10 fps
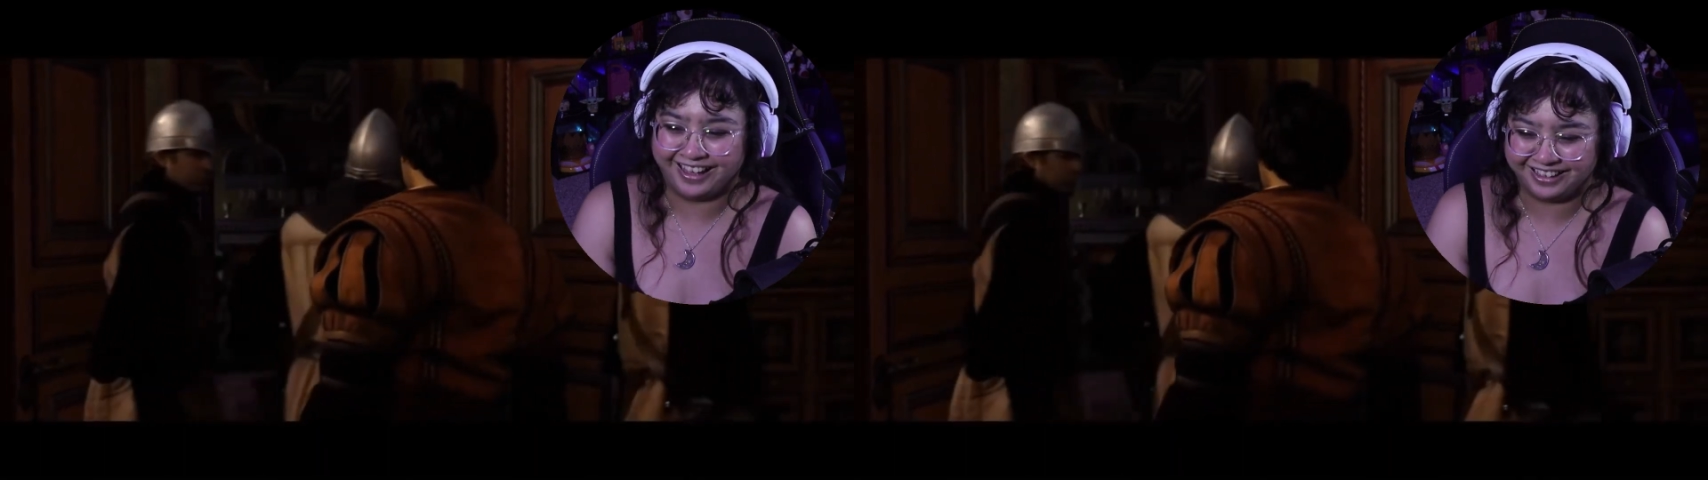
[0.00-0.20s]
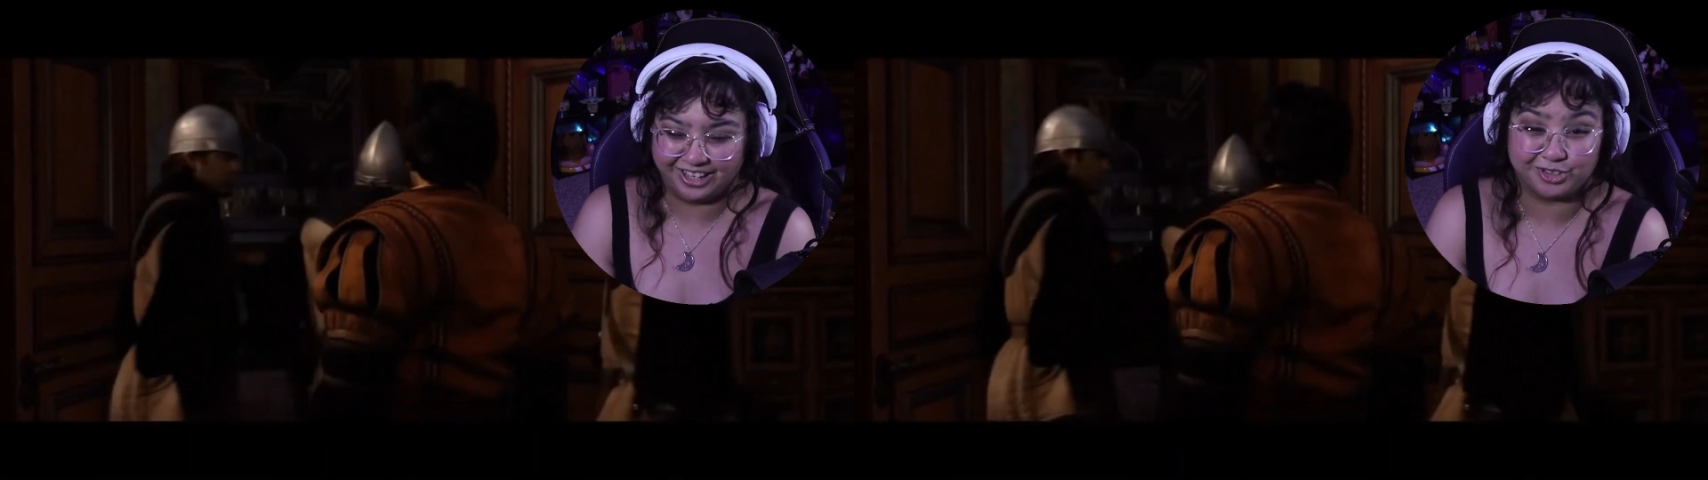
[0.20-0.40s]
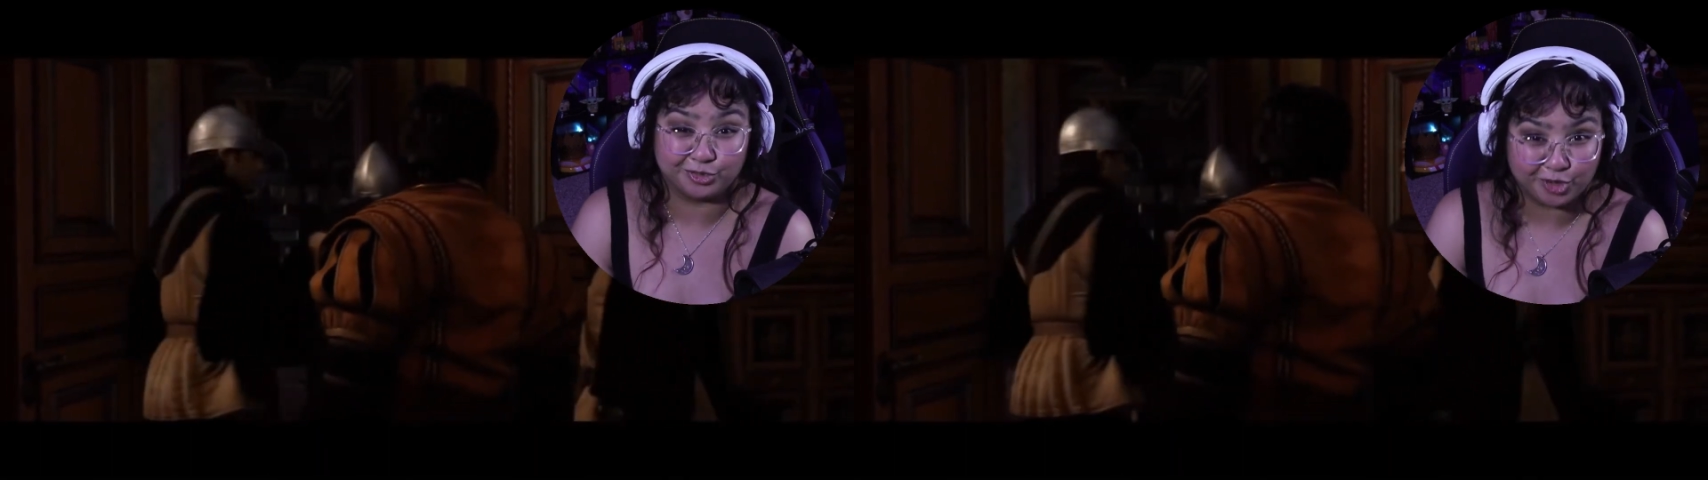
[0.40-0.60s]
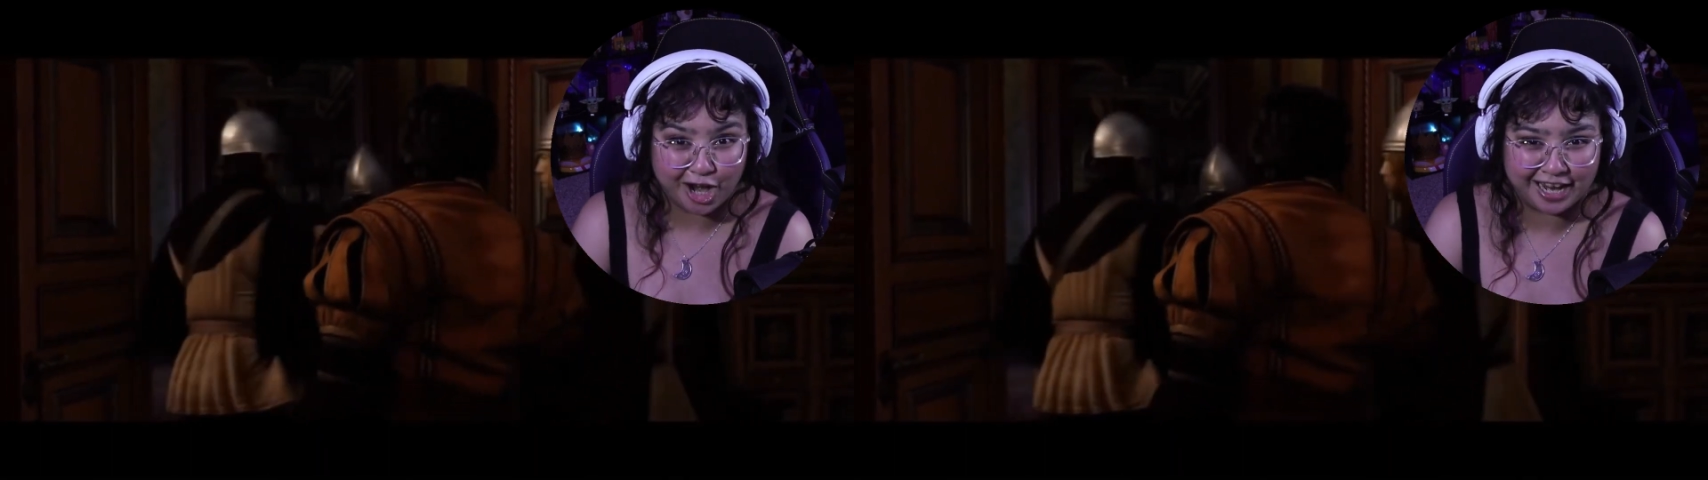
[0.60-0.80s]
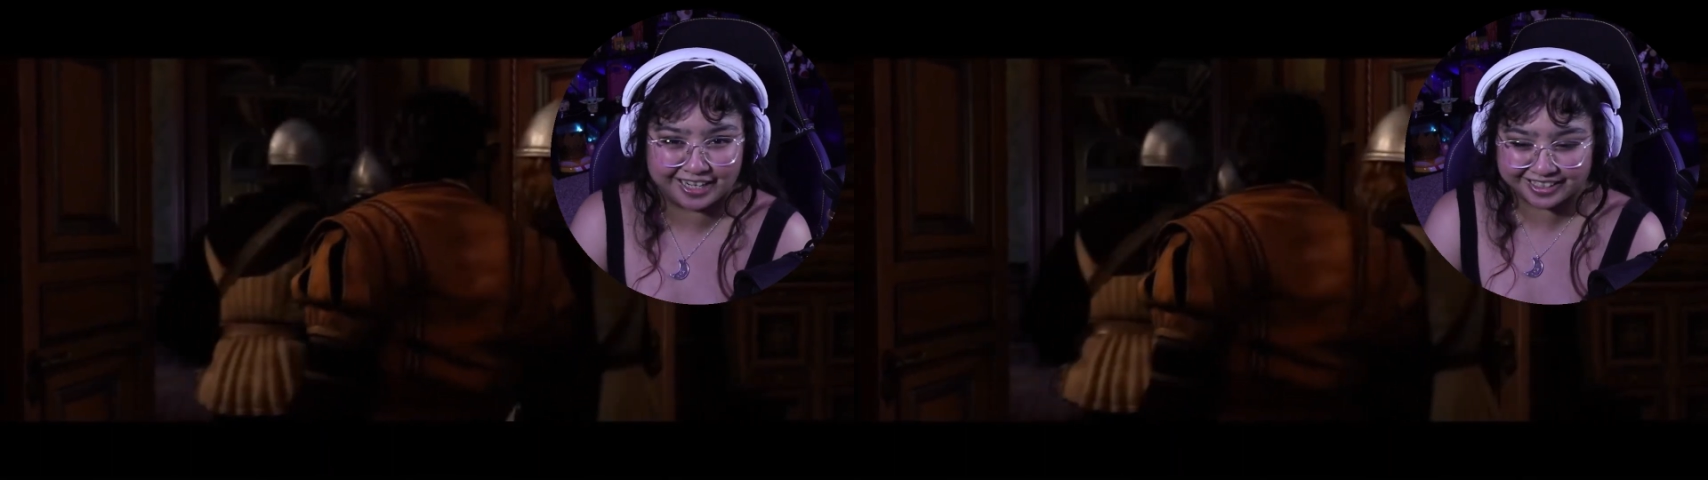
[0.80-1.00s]
That's
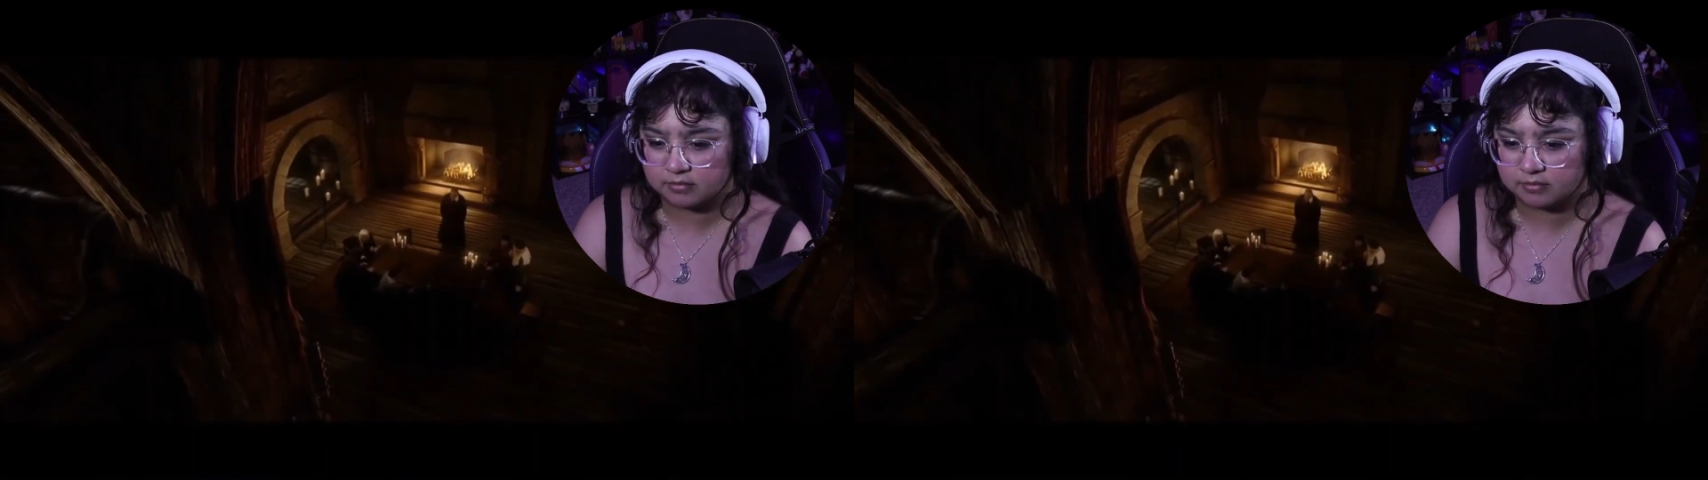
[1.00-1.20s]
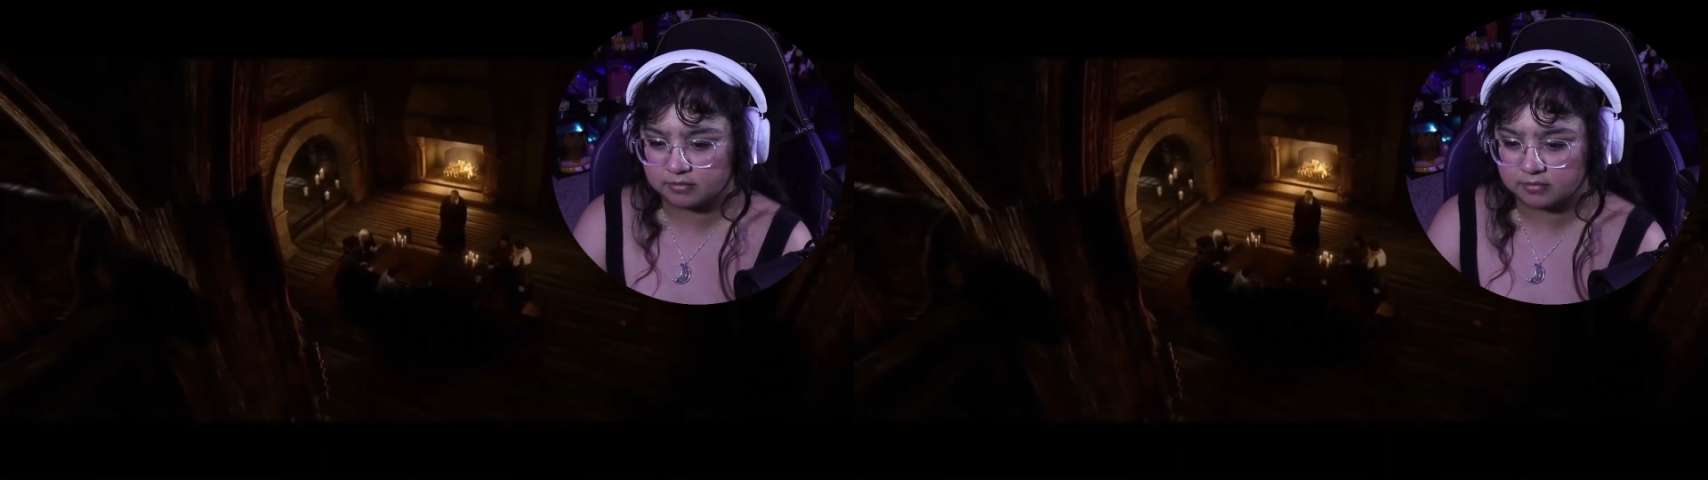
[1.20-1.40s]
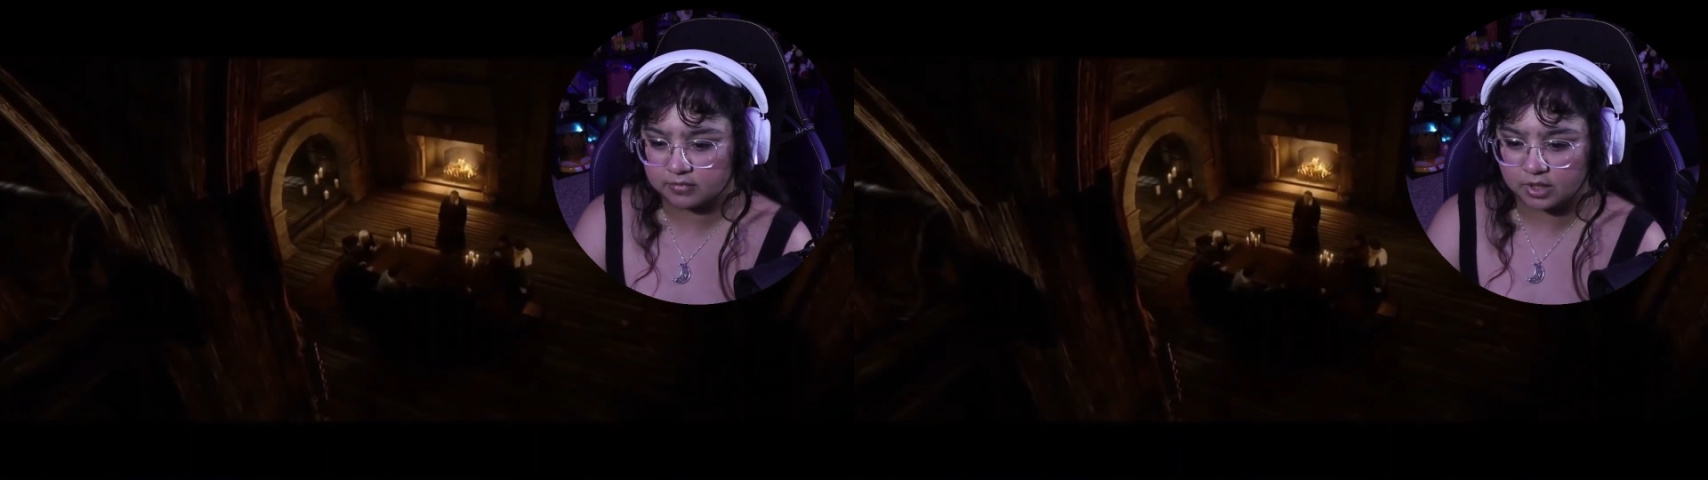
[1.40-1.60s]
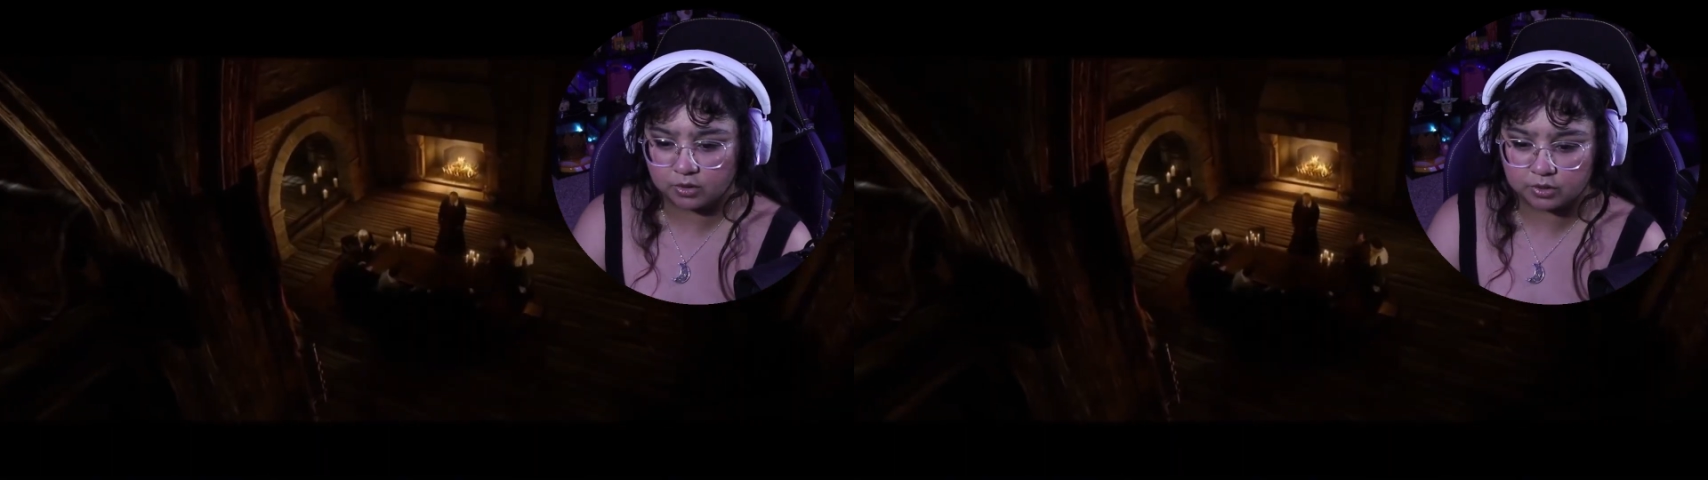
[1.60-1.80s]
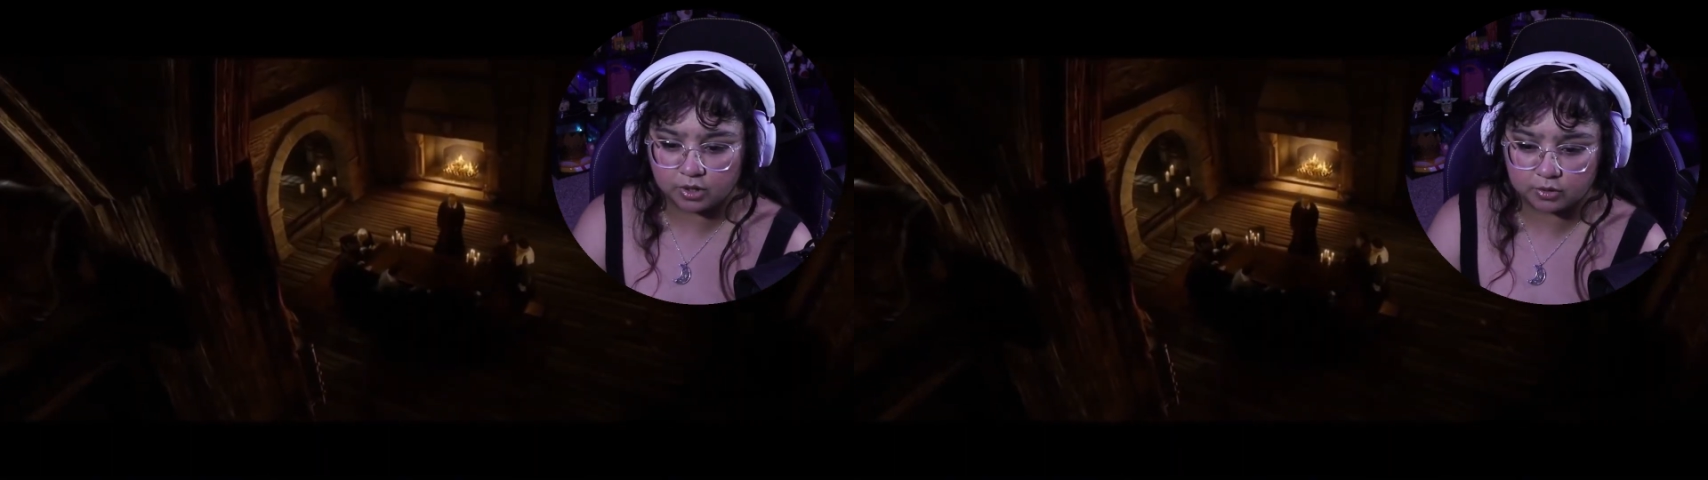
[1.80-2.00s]
right!
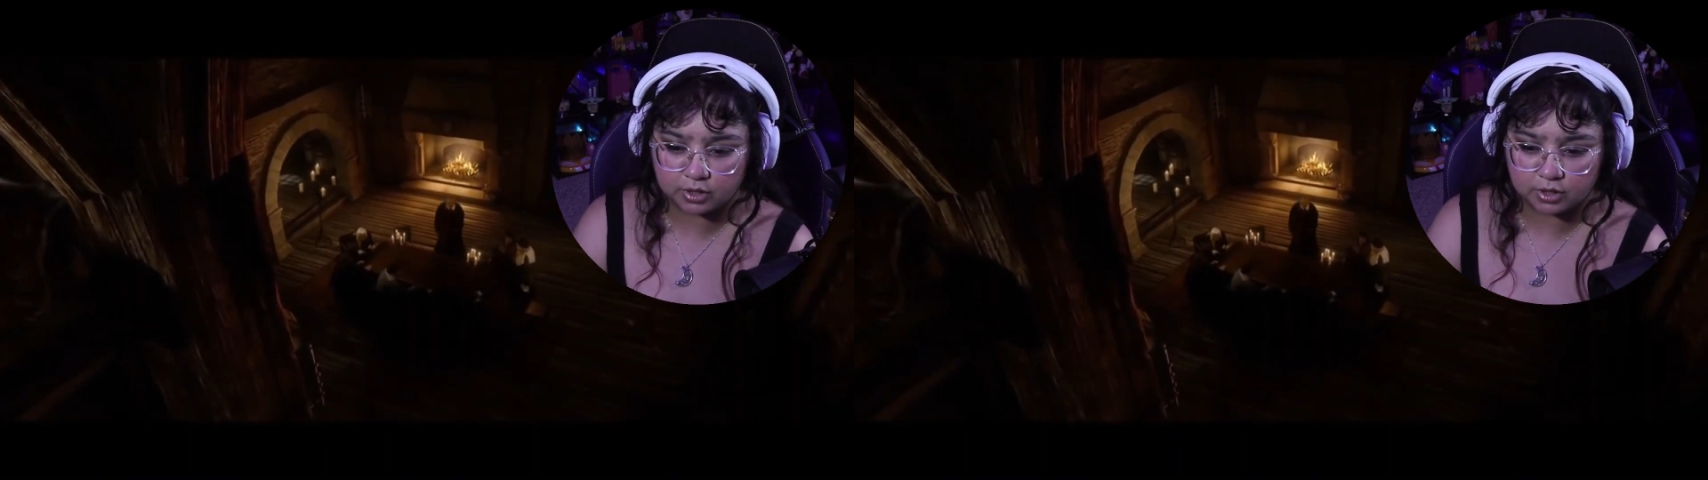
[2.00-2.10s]
Oh no,